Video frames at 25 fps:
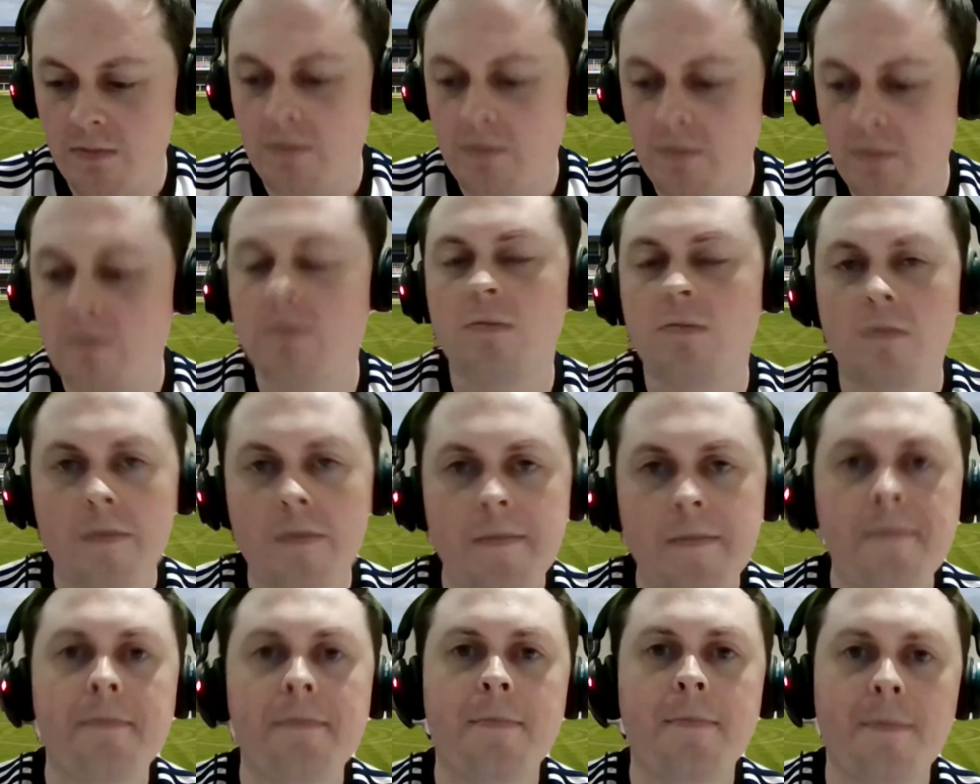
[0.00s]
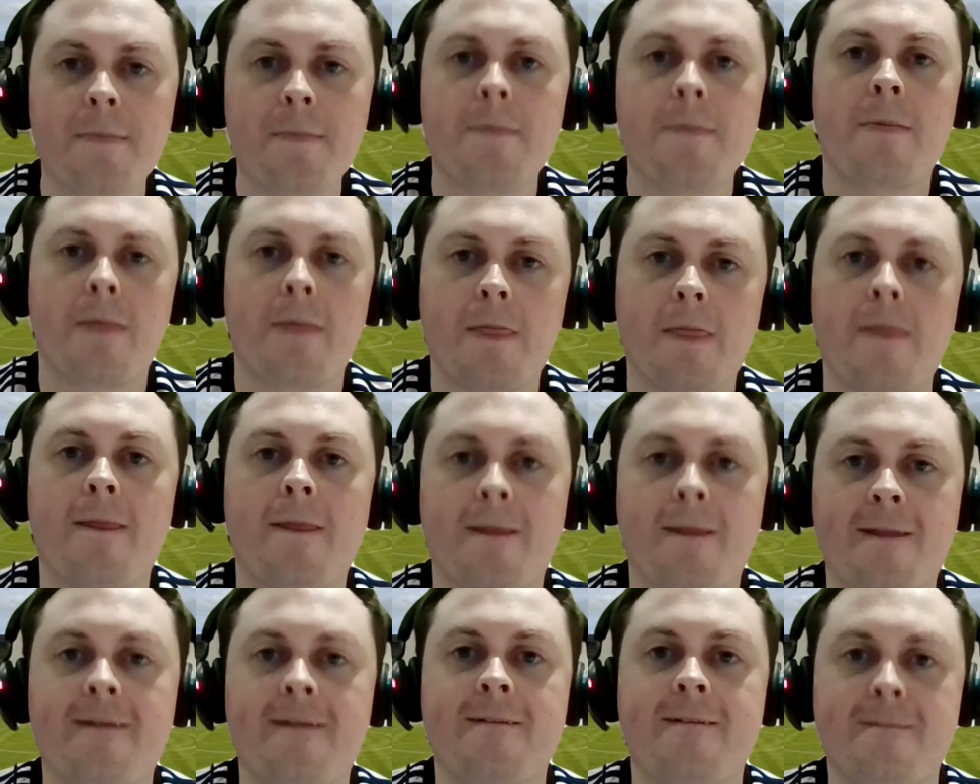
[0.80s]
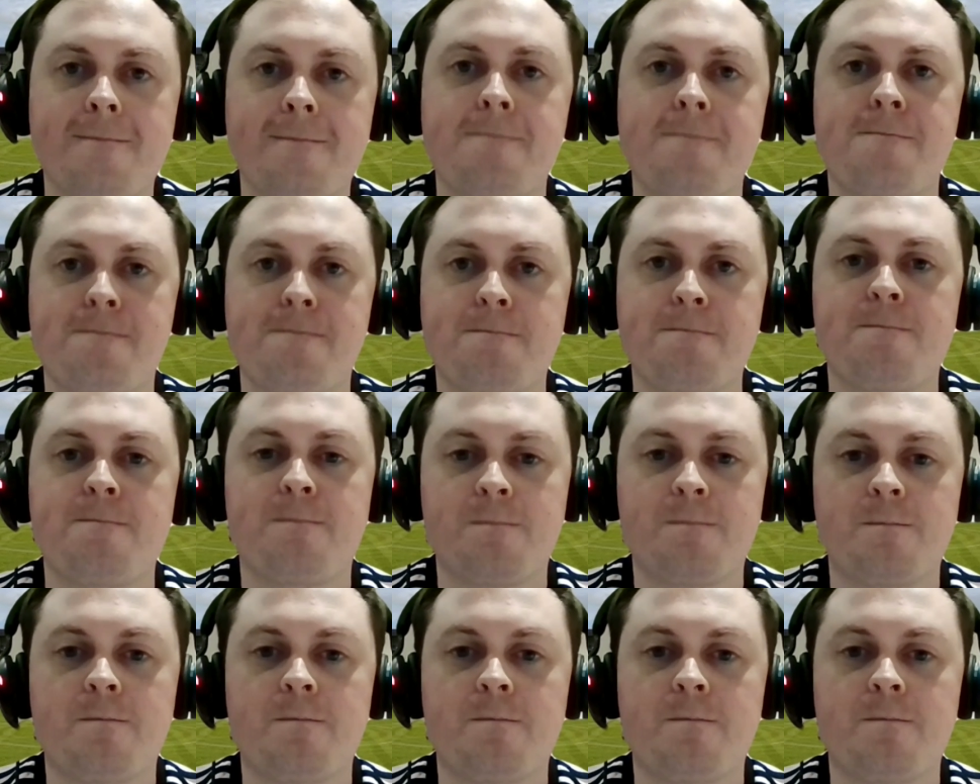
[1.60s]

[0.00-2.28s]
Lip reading: few decades. I mean, I think since the club